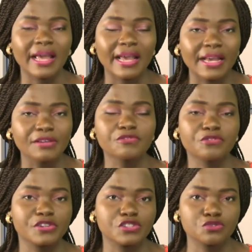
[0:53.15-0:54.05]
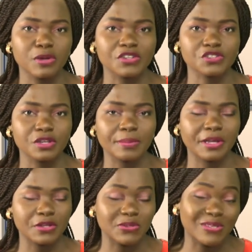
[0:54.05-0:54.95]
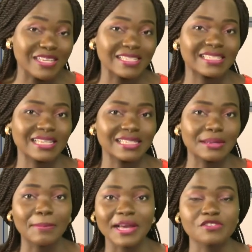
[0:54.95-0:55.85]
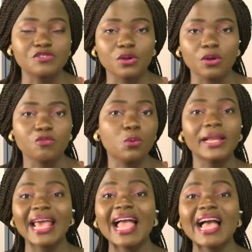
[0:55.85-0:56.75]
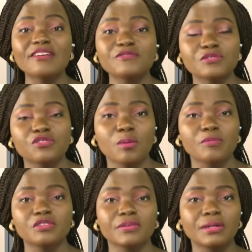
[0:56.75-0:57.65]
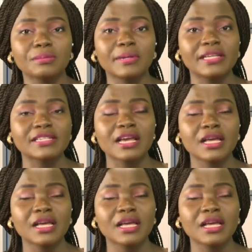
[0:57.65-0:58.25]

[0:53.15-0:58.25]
infrastructure, because this is the bedrock of whatever form of development